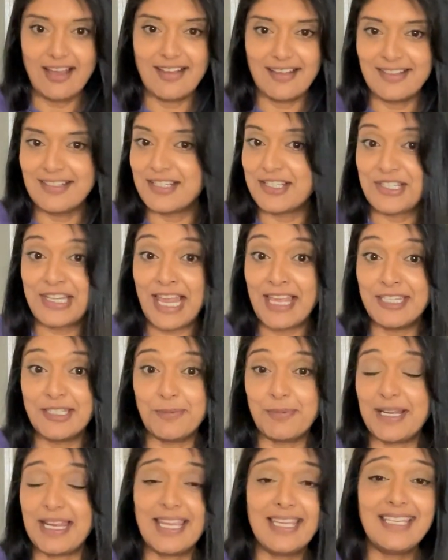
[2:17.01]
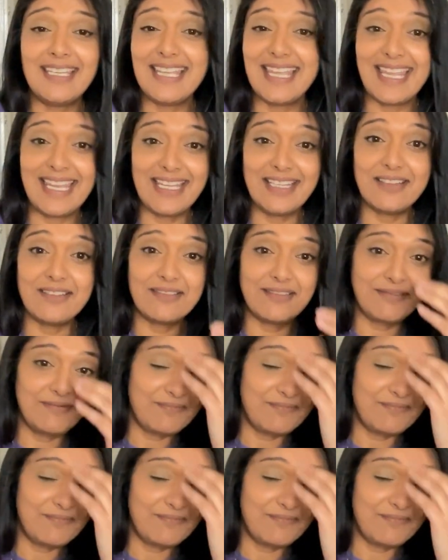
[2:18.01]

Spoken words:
Understandably, it